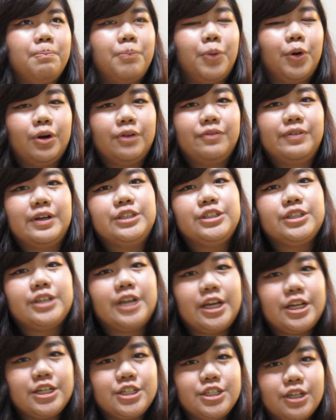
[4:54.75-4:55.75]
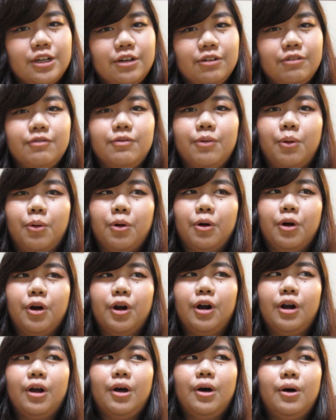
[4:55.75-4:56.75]
board of education
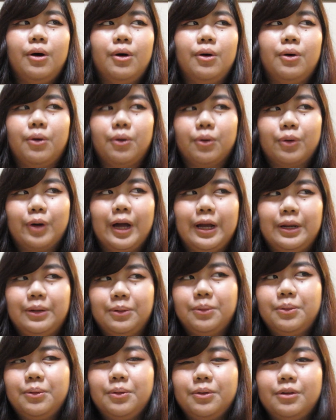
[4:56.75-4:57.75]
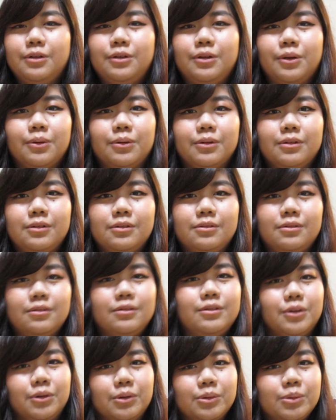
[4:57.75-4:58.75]
for Hokkaido. Don't
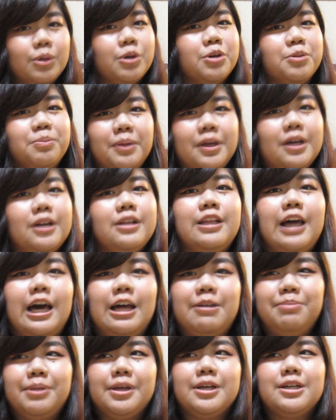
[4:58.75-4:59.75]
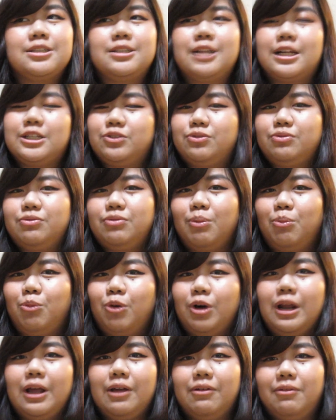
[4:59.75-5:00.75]
Don't quote me on that because that's from
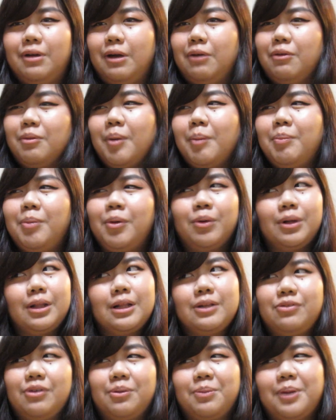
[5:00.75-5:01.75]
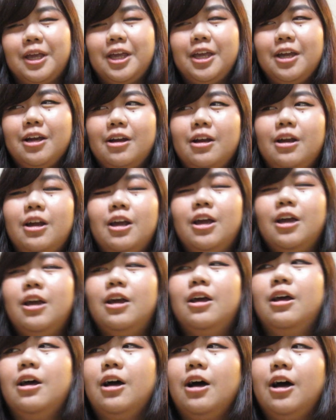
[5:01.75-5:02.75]
what I remember, from I hear.
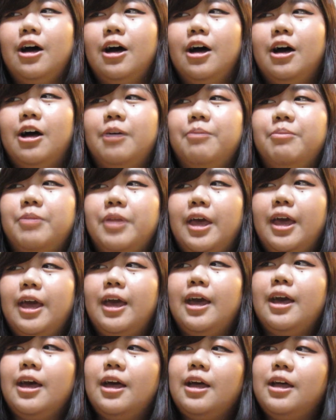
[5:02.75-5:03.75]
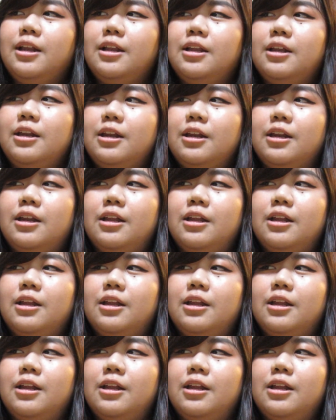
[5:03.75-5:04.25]
And